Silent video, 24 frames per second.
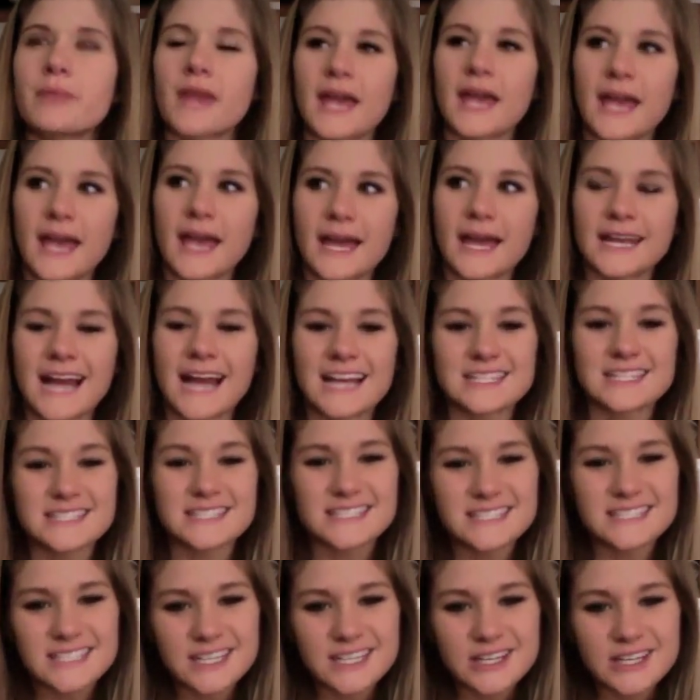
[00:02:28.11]
and I
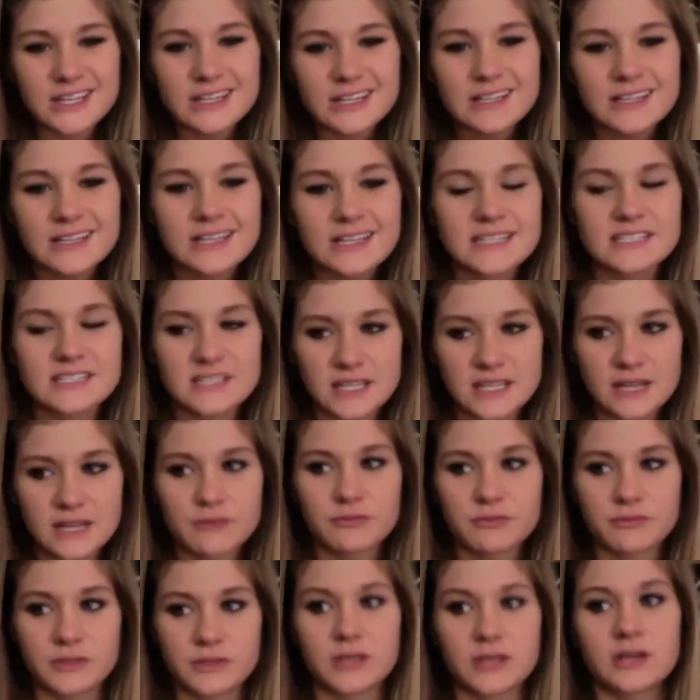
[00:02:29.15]
still did
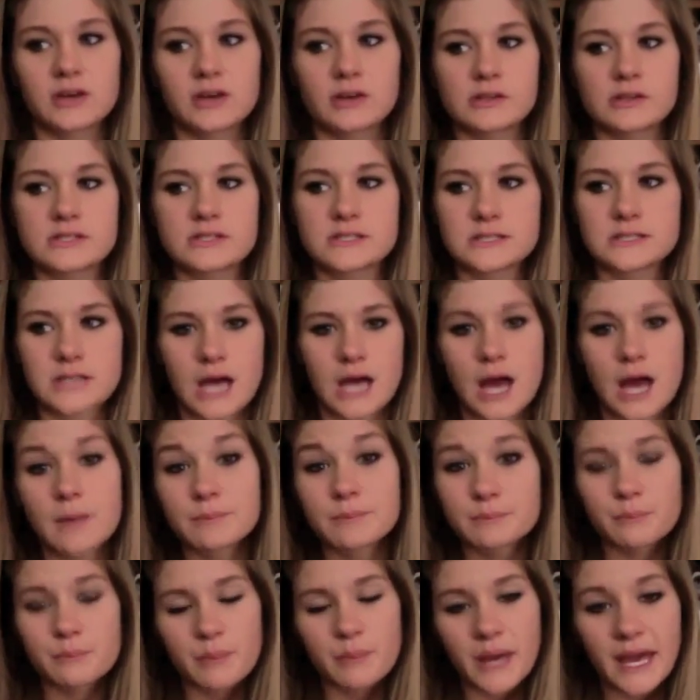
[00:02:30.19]
feel
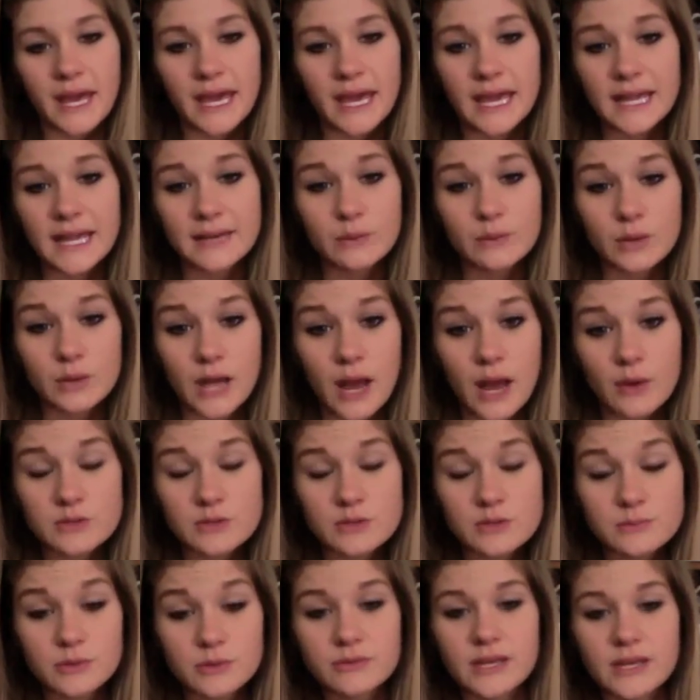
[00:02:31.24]
some pain when I was
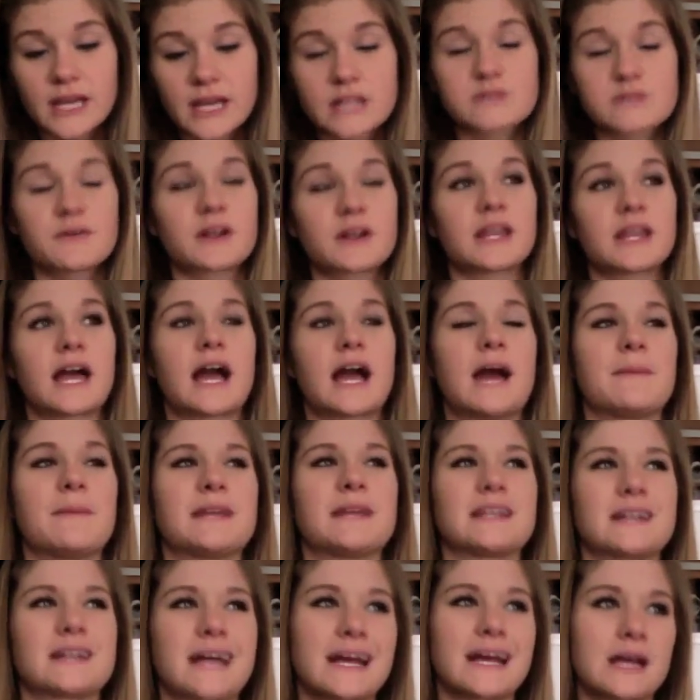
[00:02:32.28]
moving,
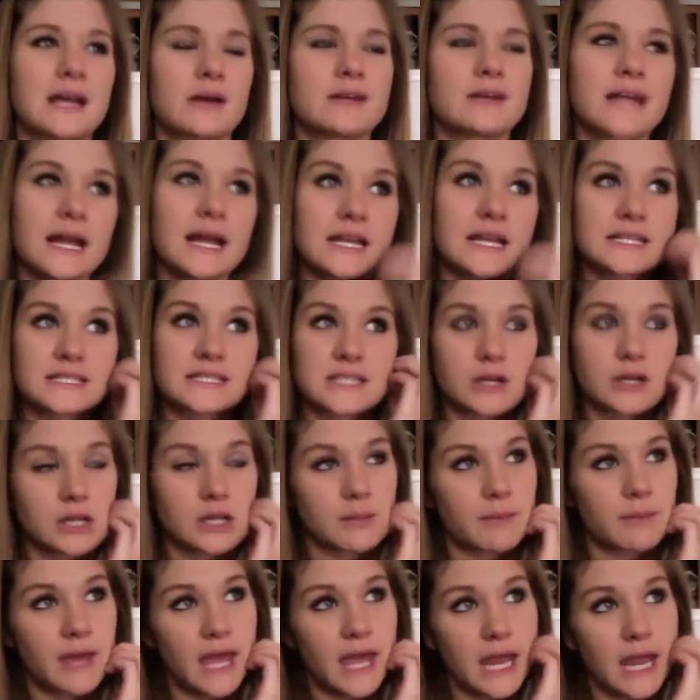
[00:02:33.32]
not necessarily
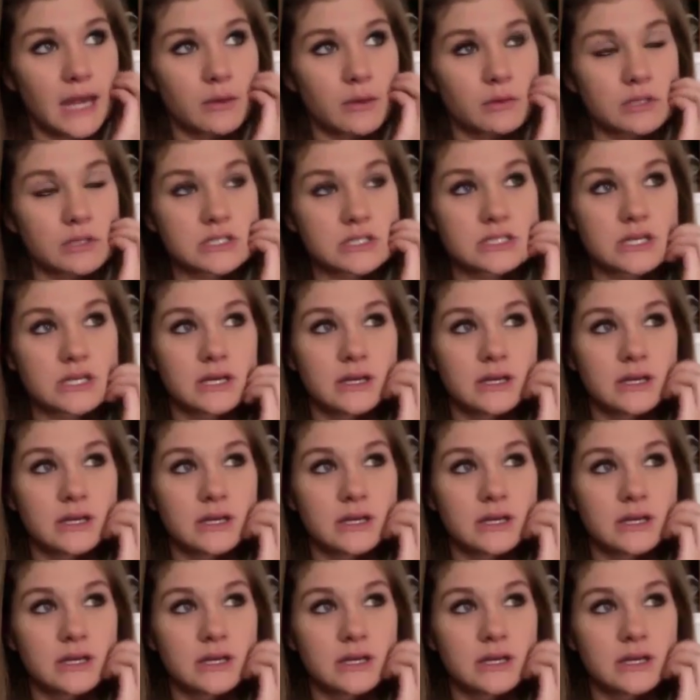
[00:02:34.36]
pain, it was